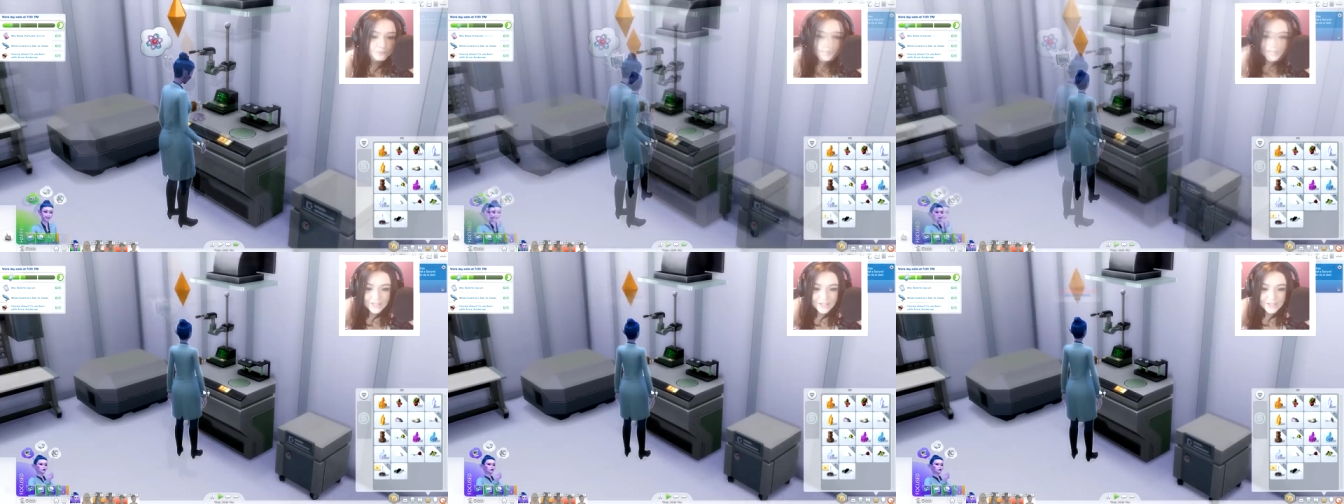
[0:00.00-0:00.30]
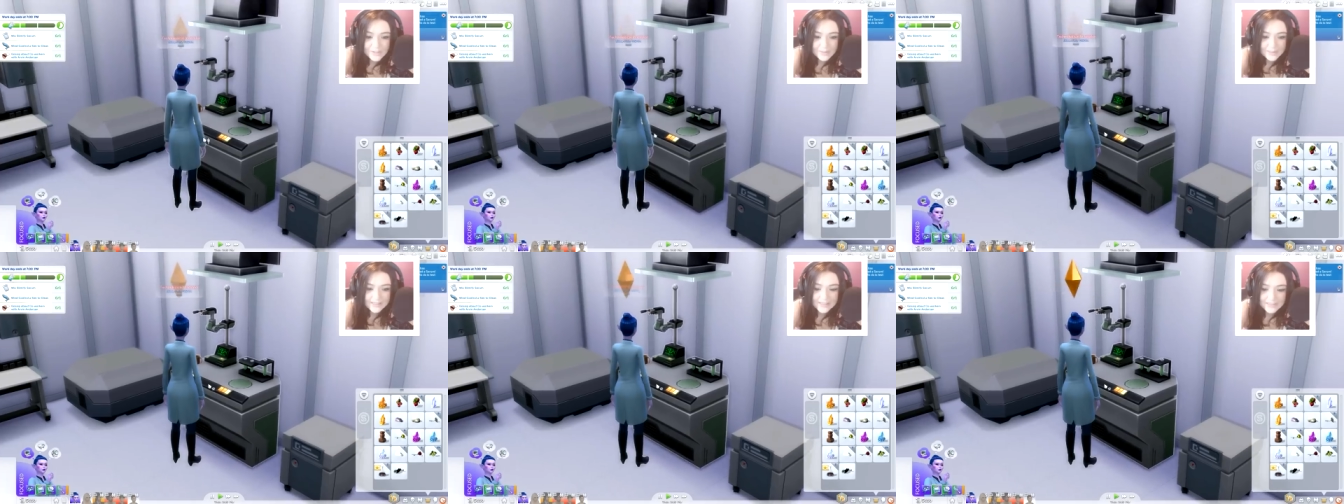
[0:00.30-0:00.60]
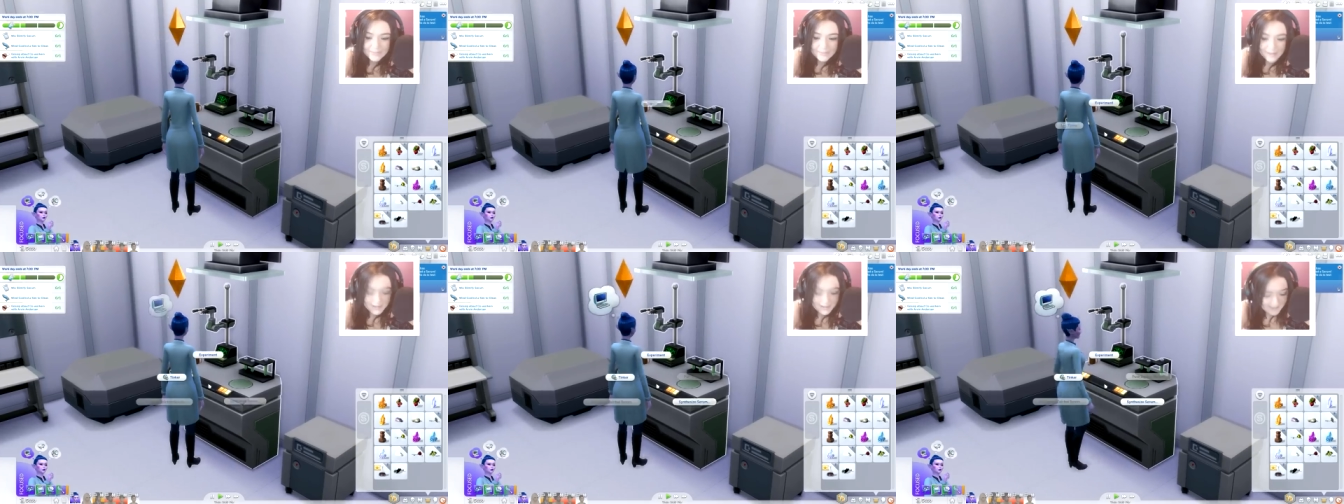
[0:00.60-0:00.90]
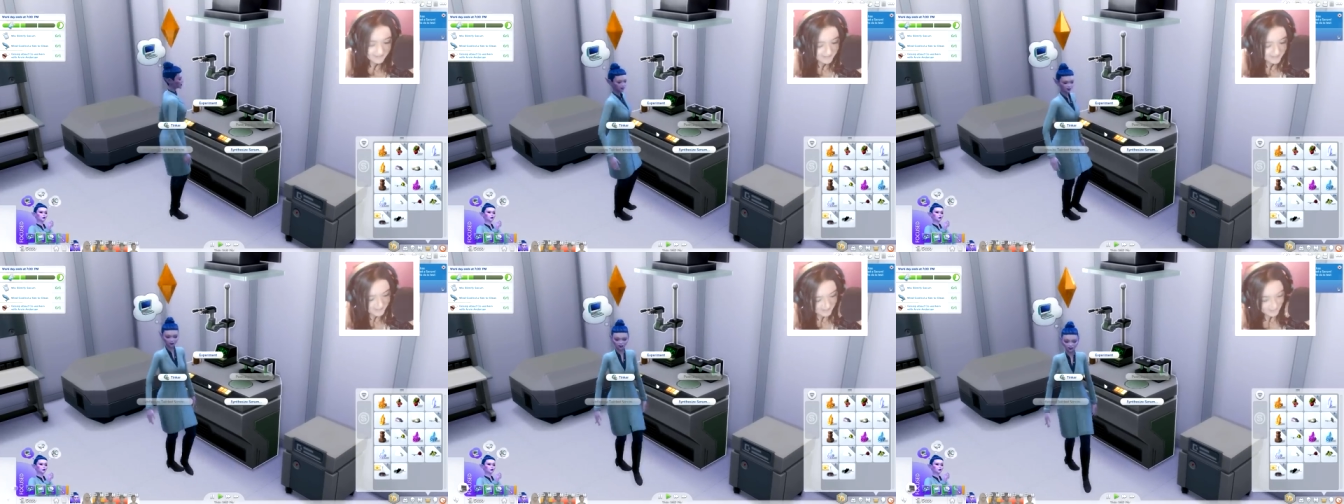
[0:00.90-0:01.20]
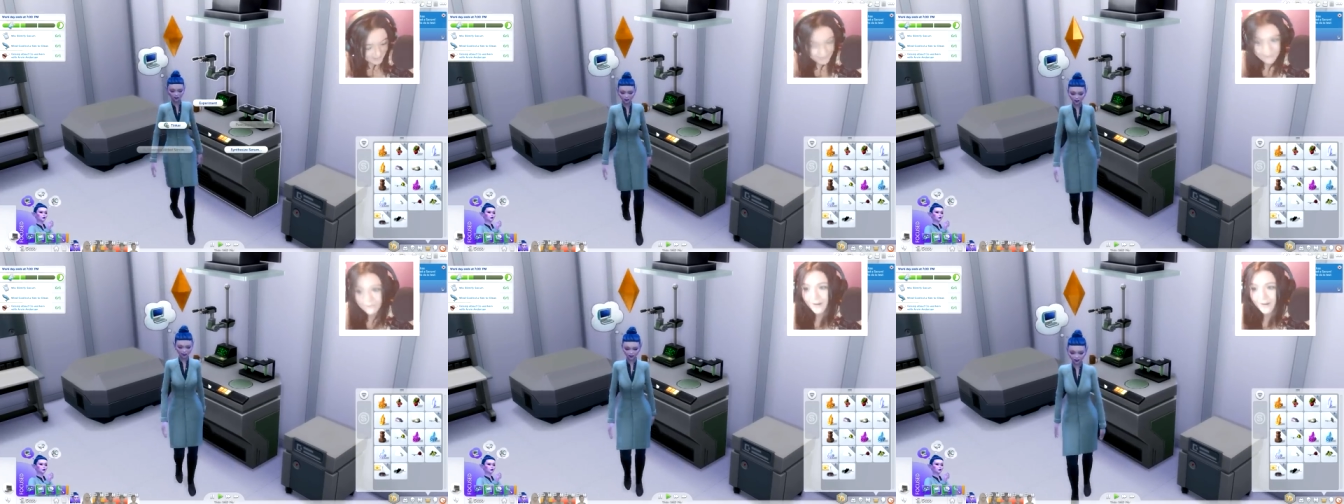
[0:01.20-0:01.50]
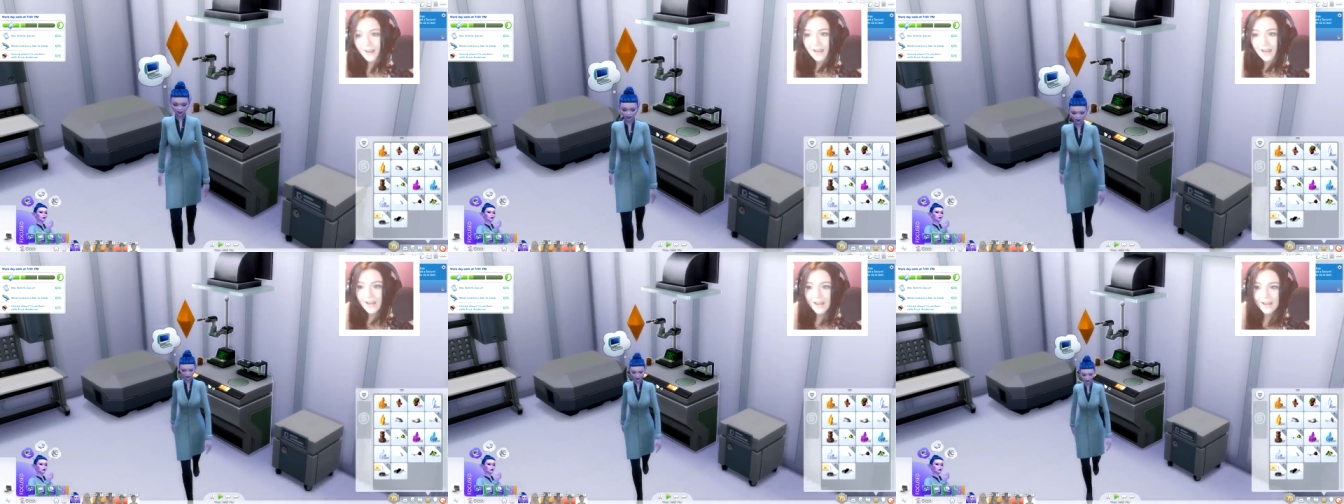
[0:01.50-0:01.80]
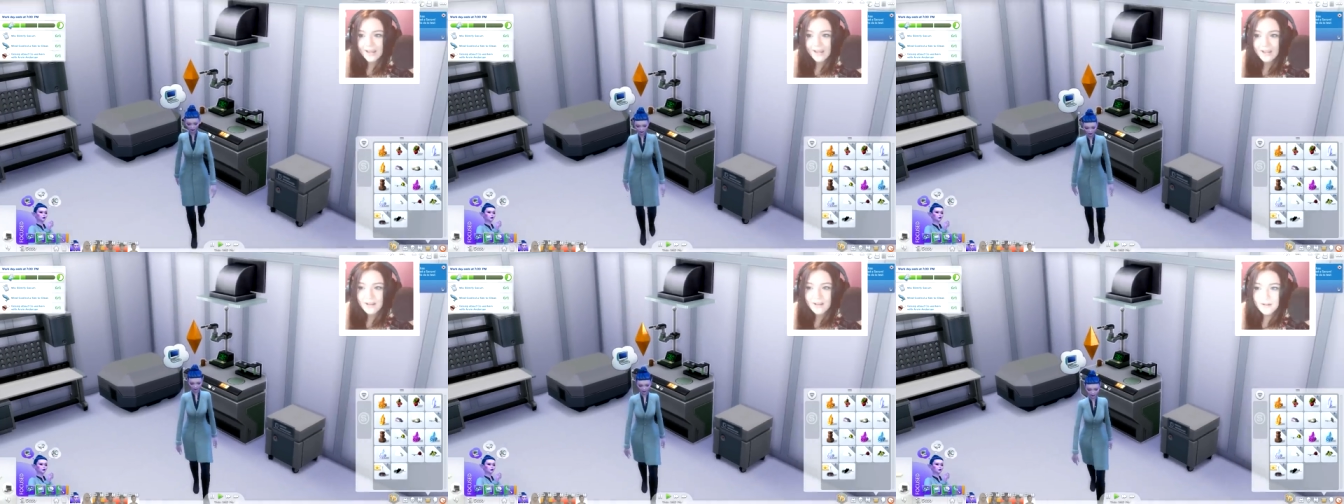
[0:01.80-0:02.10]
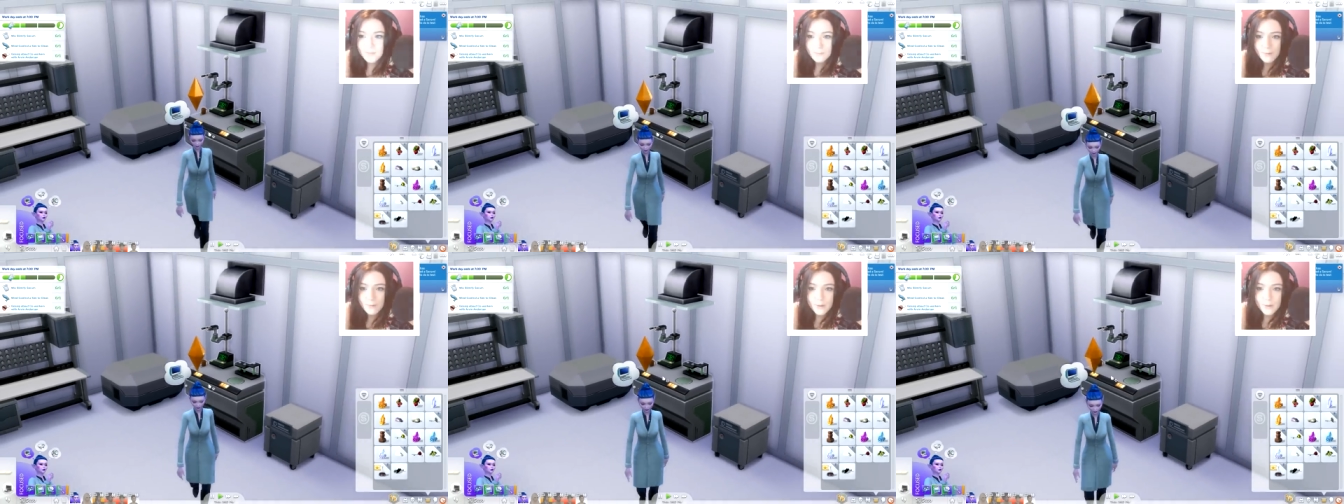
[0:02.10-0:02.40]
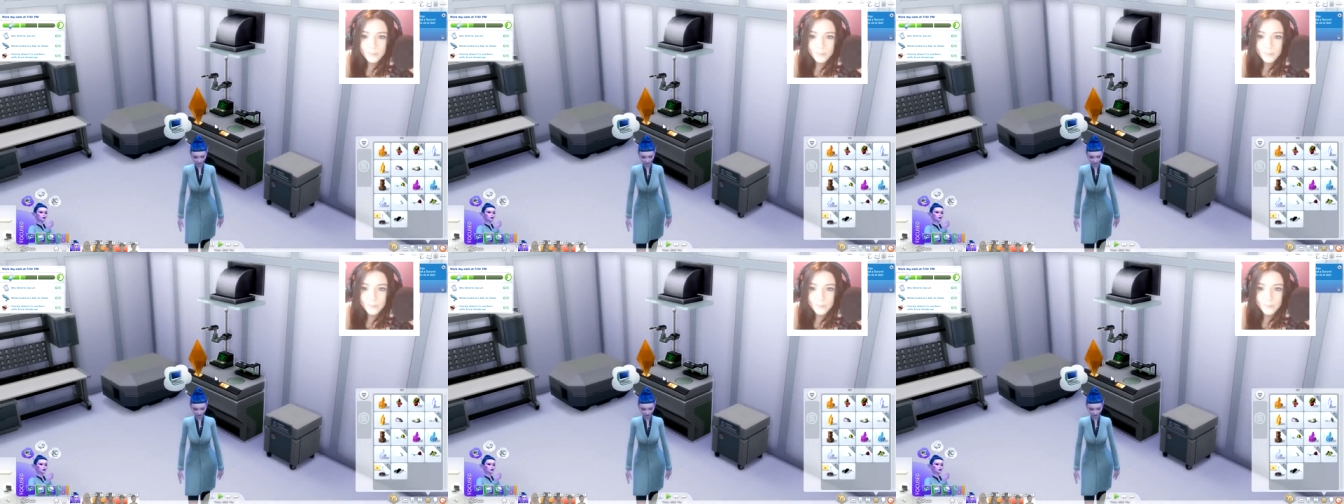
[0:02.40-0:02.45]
So she actually wants to make this Slimify,